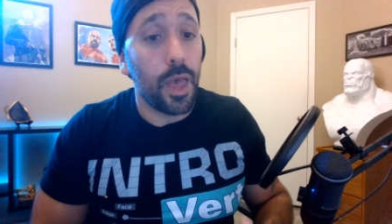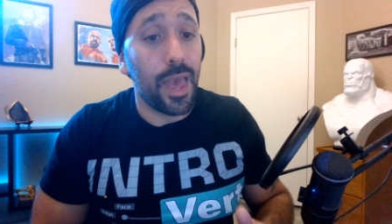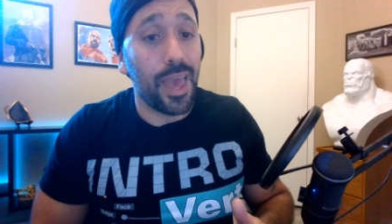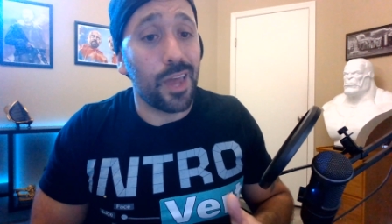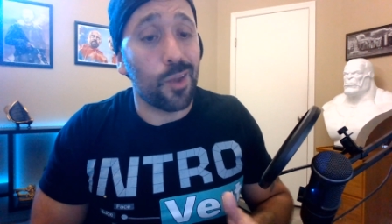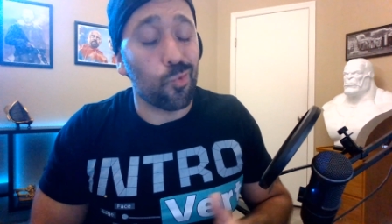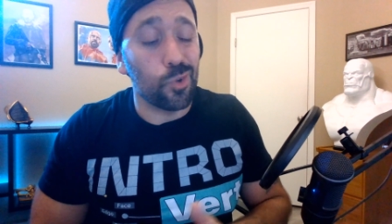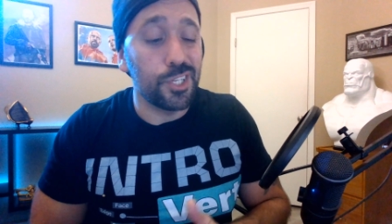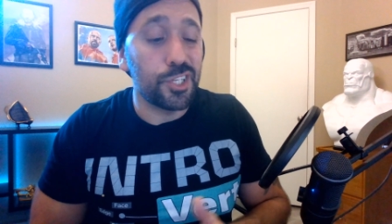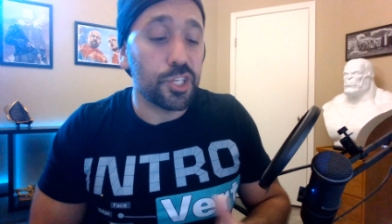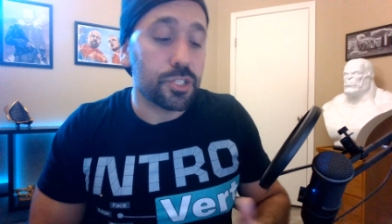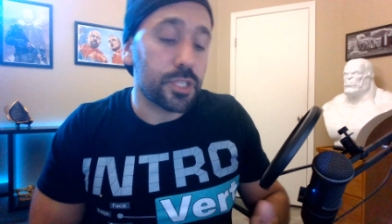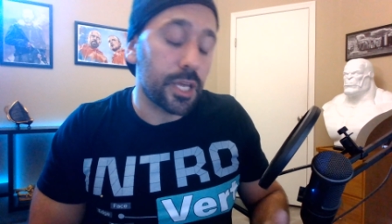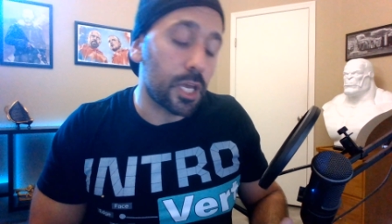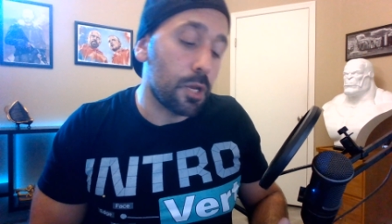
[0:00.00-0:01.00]
and really
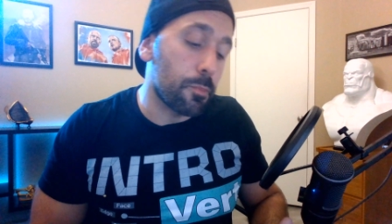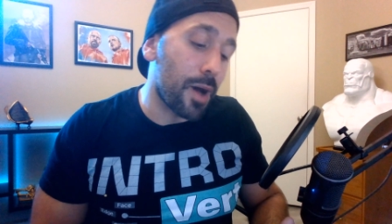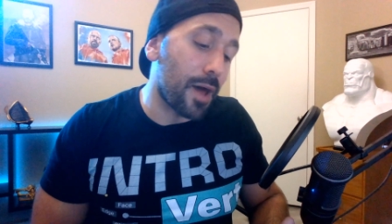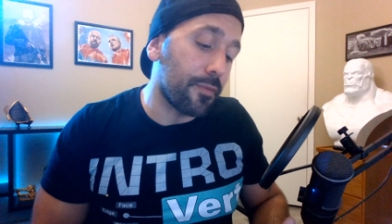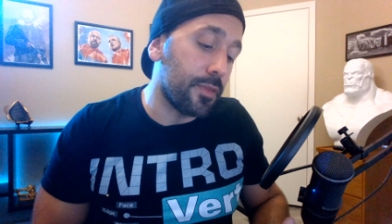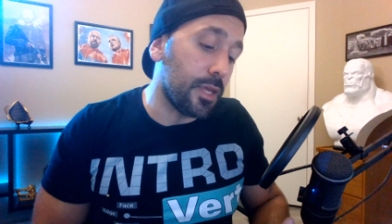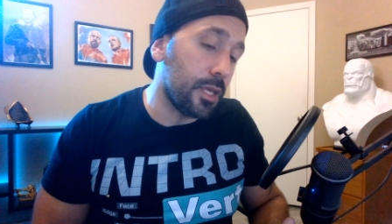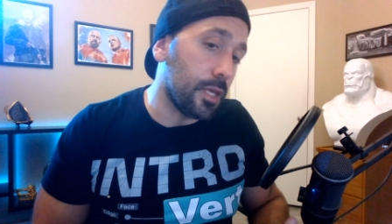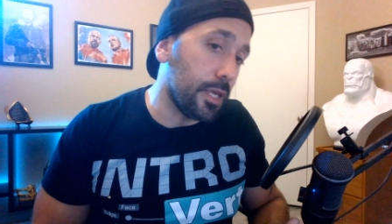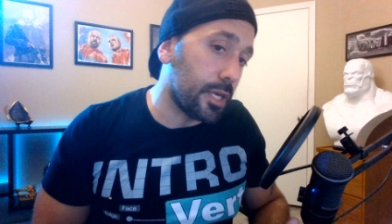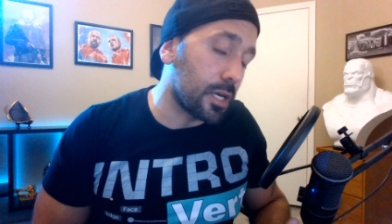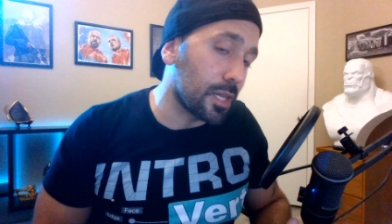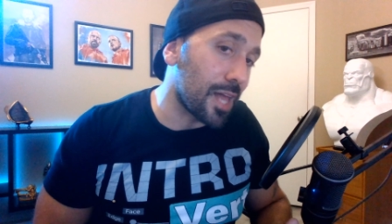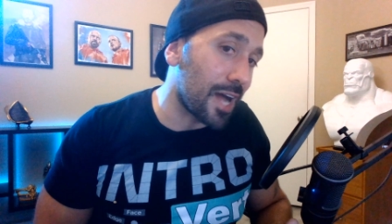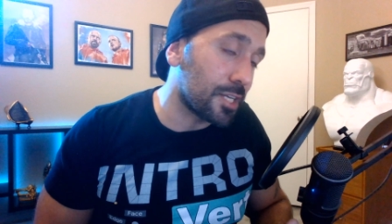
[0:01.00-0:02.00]
just thinking about the
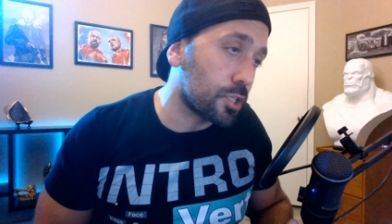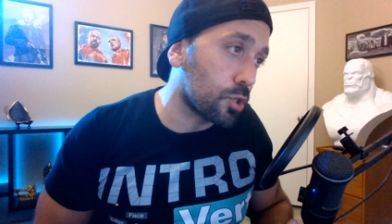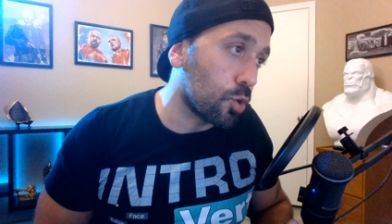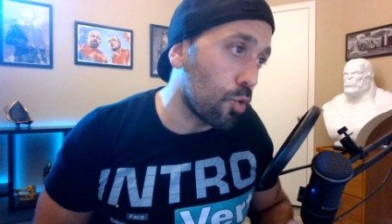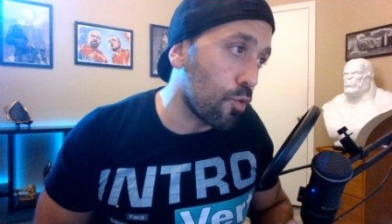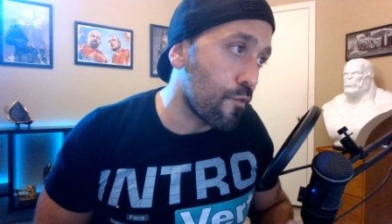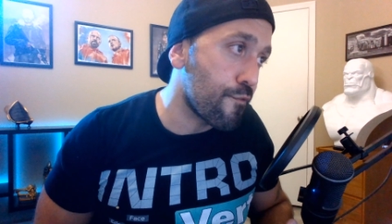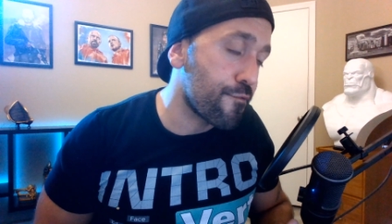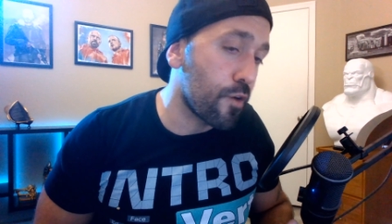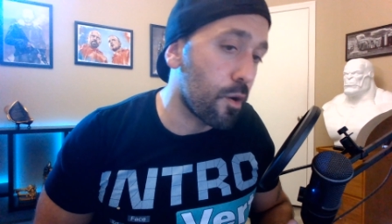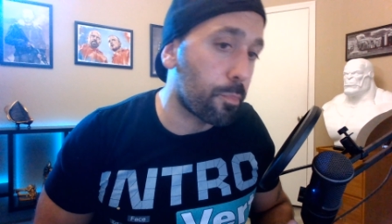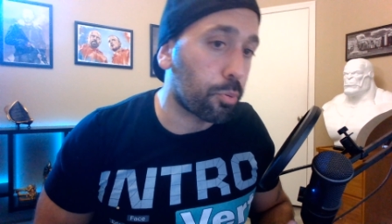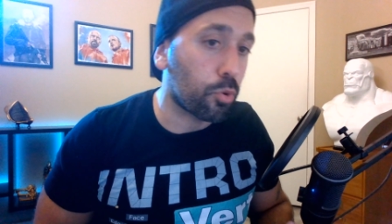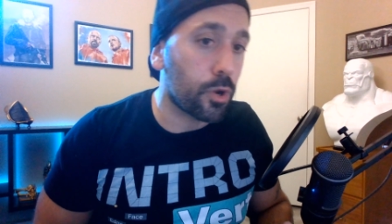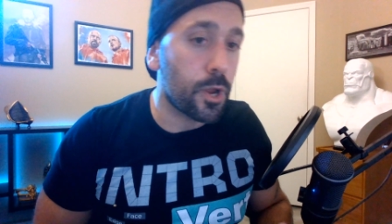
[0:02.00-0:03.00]
ecological
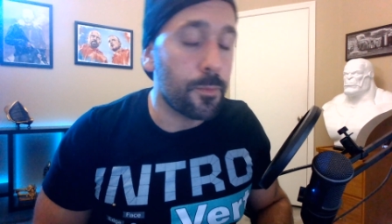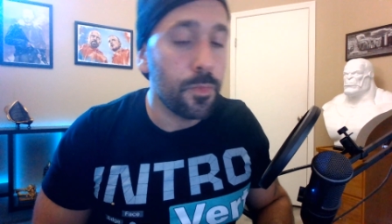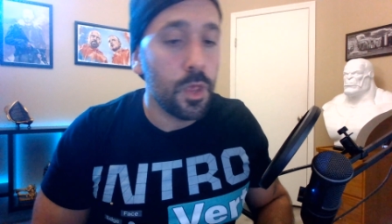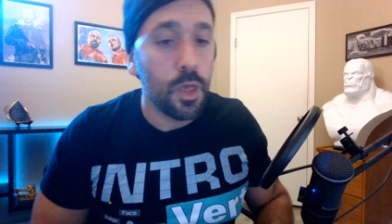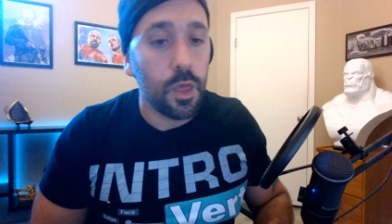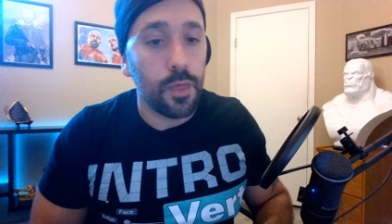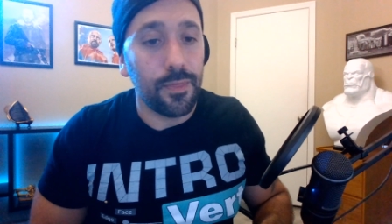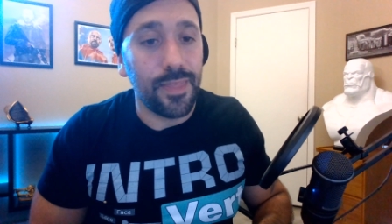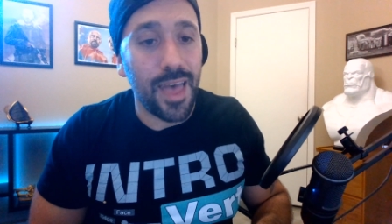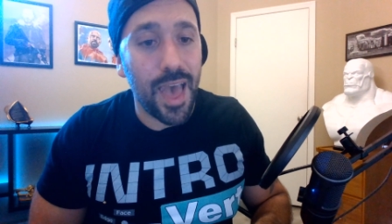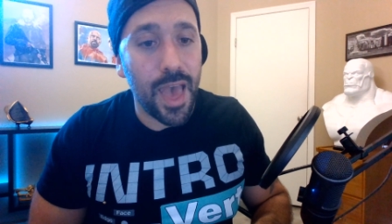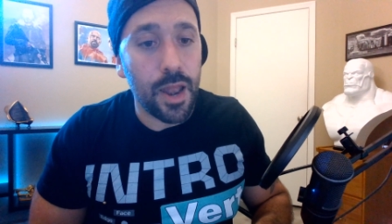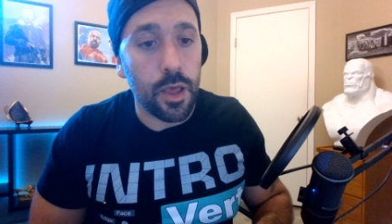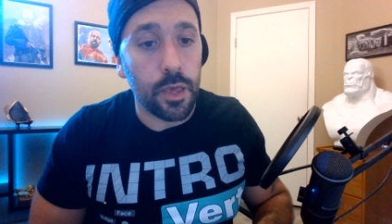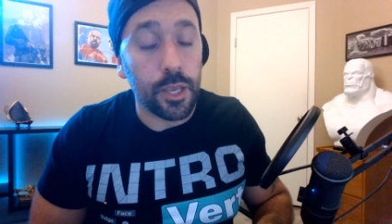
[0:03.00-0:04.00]
footprint
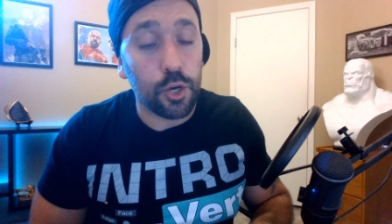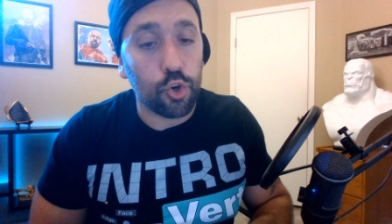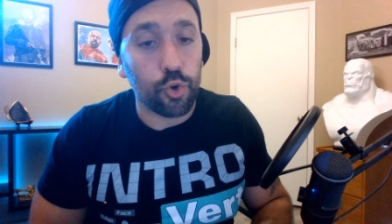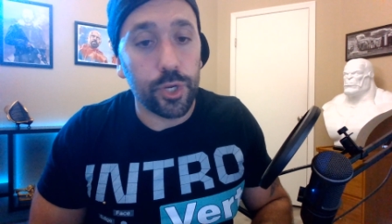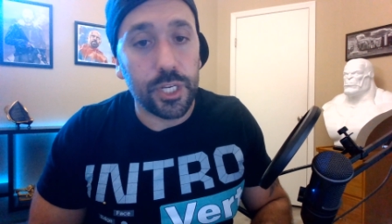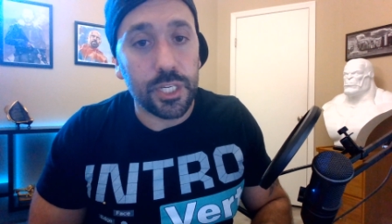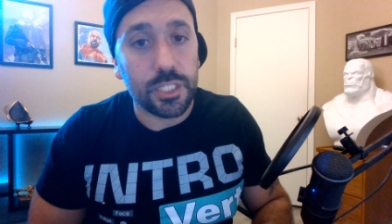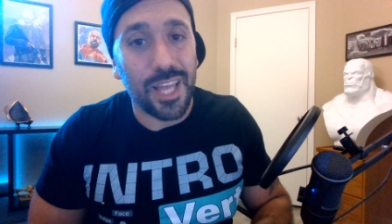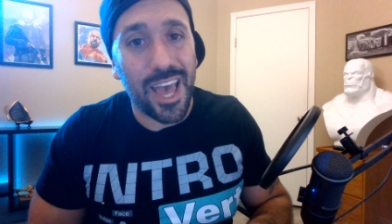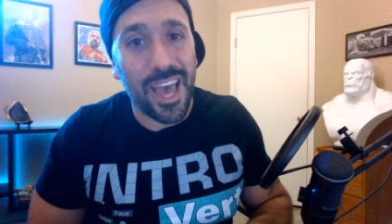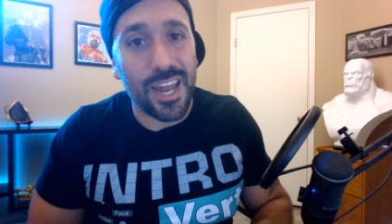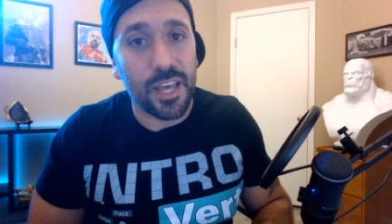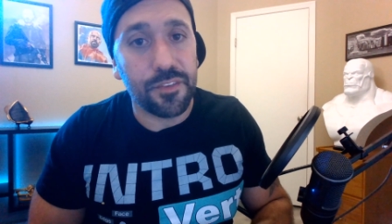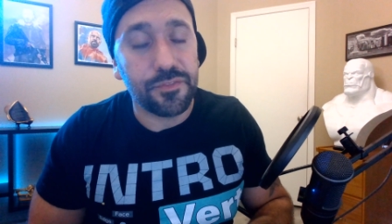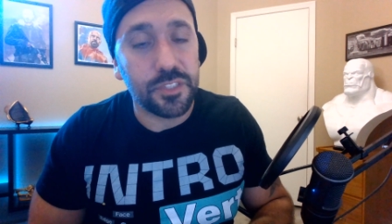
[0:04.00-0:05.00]
that increased
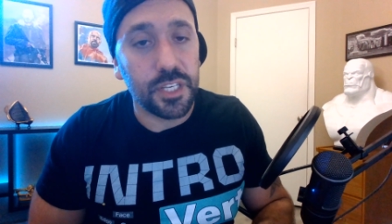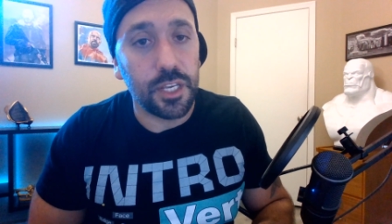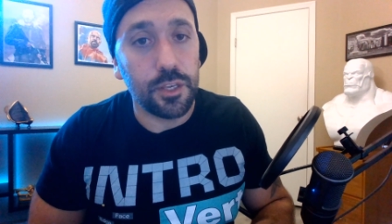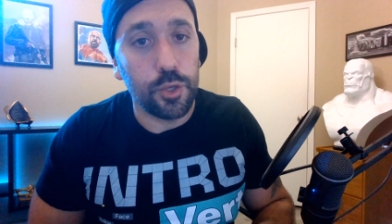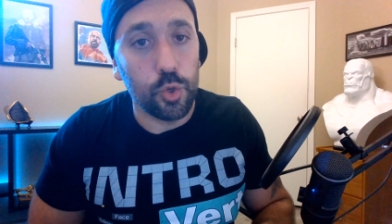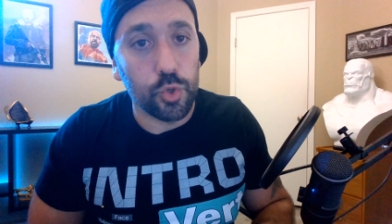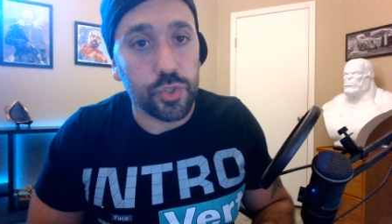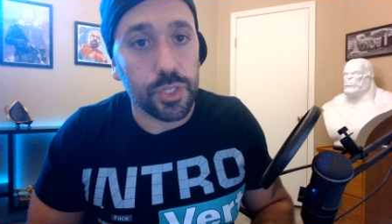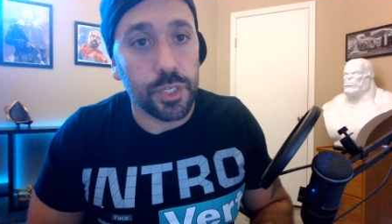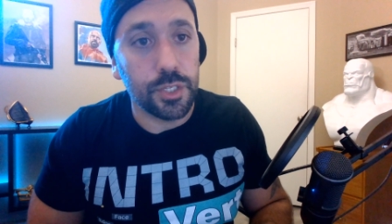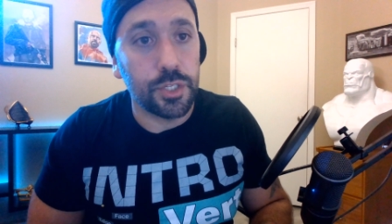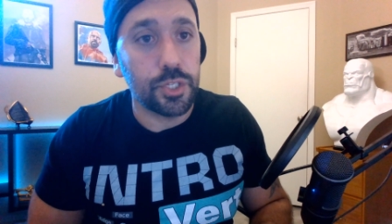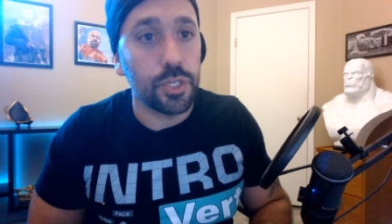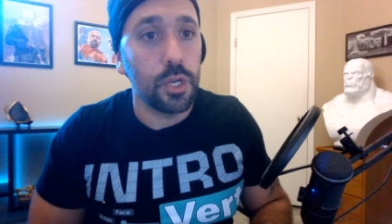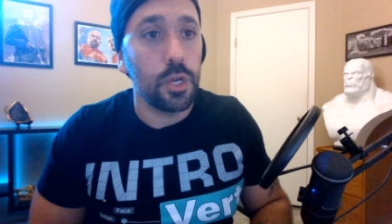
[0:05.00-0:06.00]
NFT
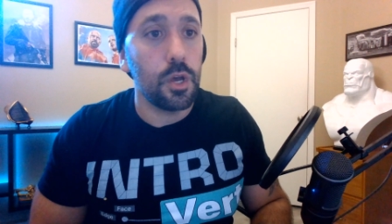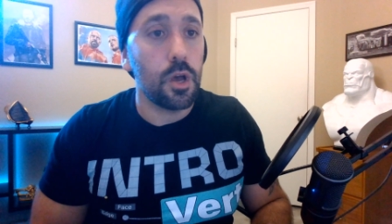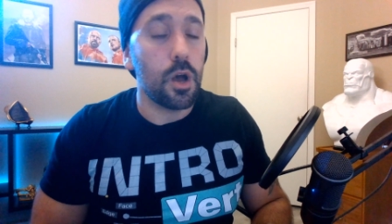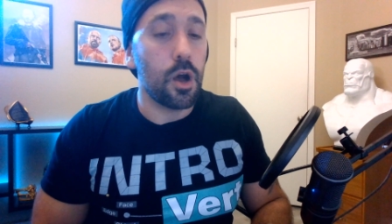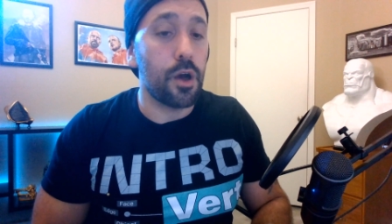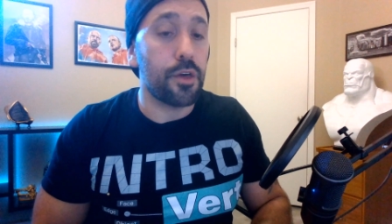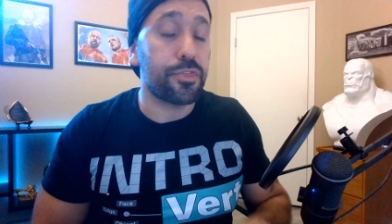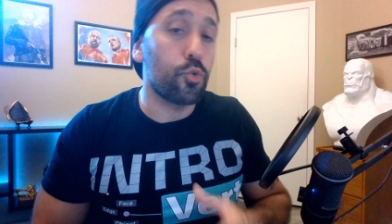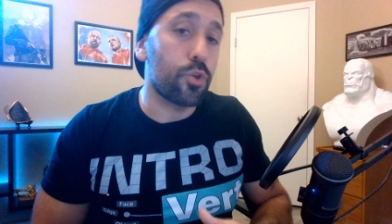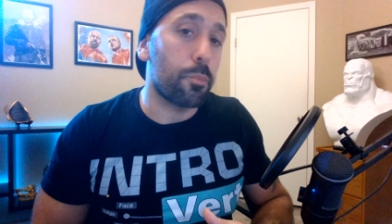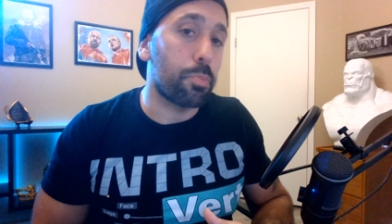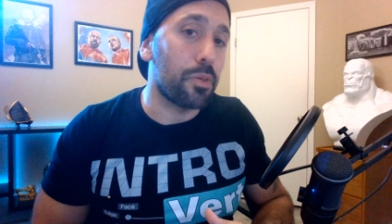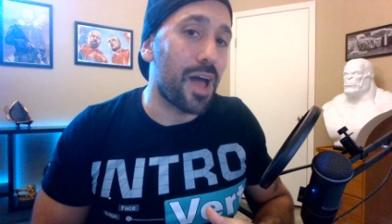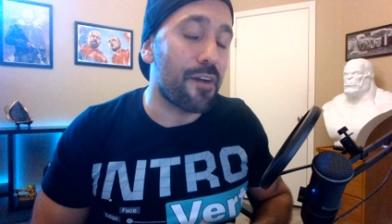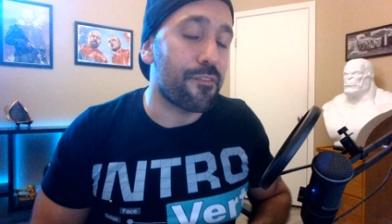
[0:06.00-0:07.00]
usage uh, through their
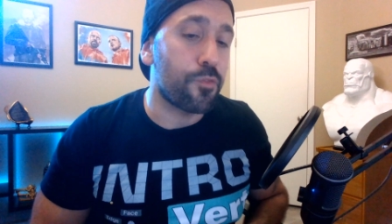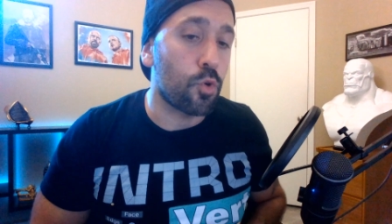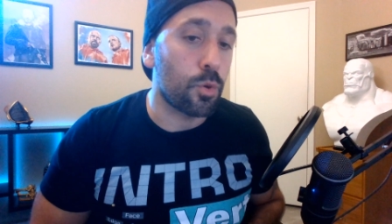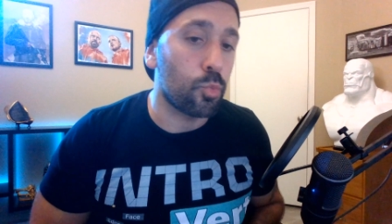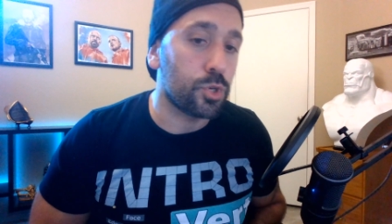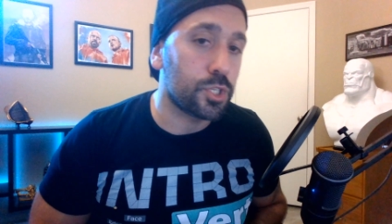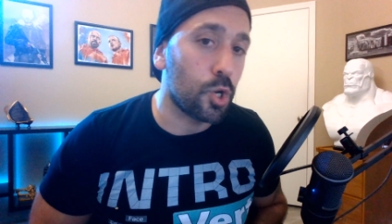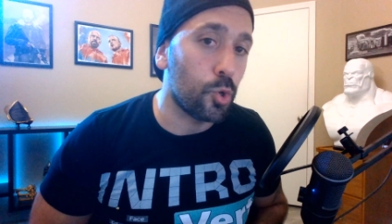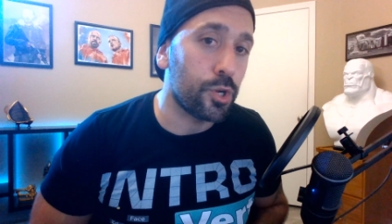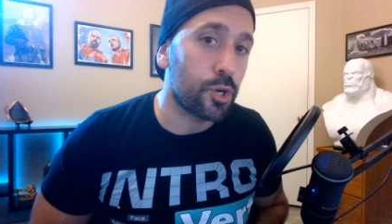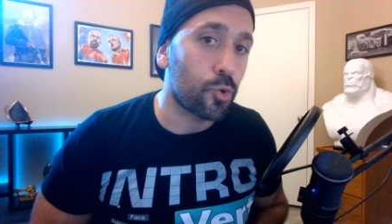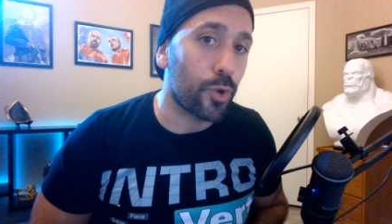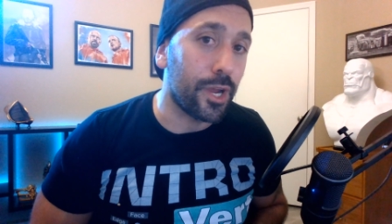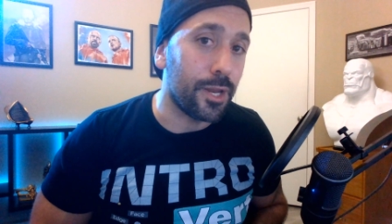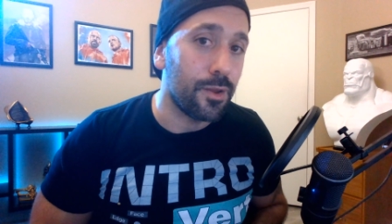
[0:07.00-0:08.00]
platform was going to
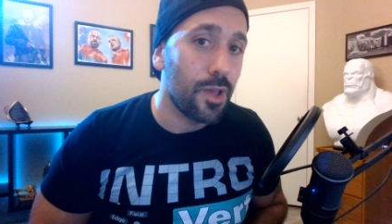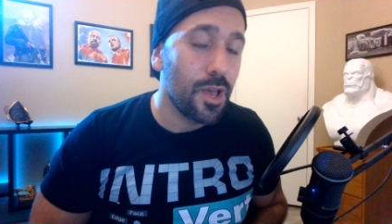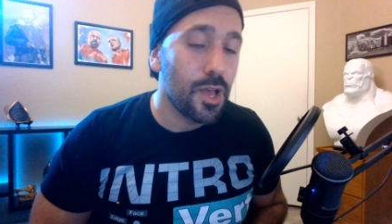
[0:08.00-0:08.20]
create.